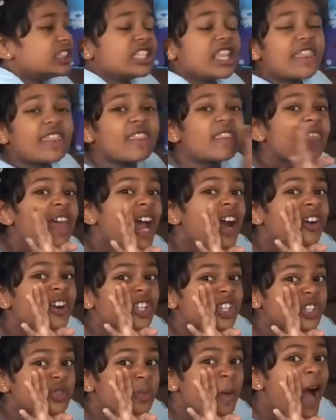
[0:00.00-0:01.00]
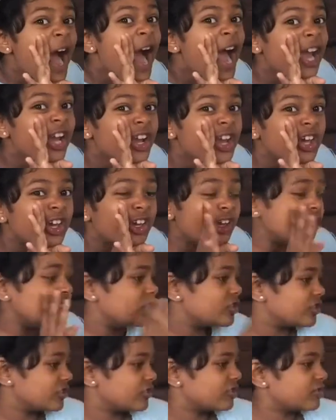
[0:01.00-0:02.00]
There are
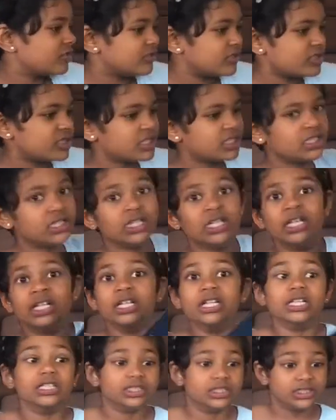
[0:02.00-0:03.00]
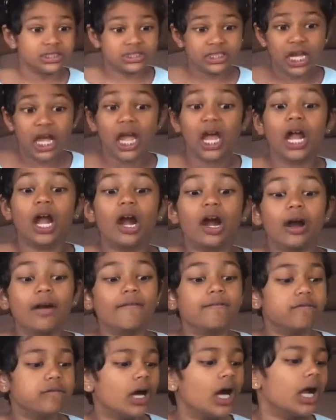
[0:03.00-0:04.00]
spiders. He's
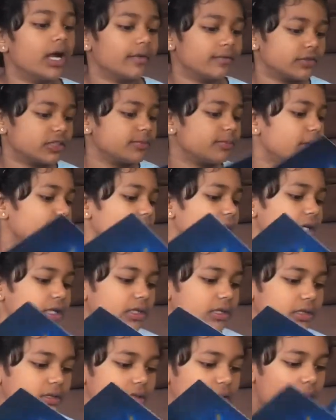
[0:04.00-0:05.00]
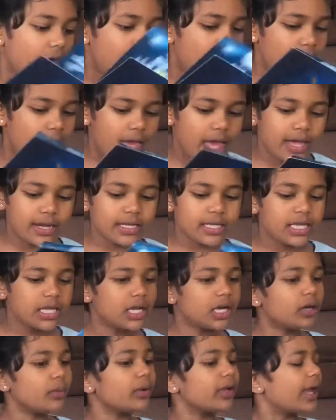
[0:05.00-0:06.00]
terrified of spiders. And
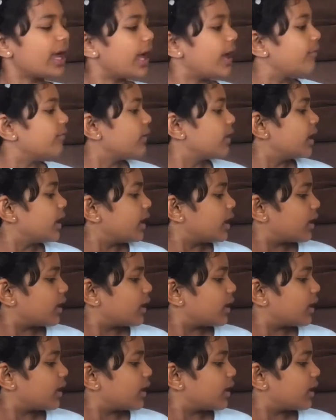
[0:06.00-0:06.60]
here we have like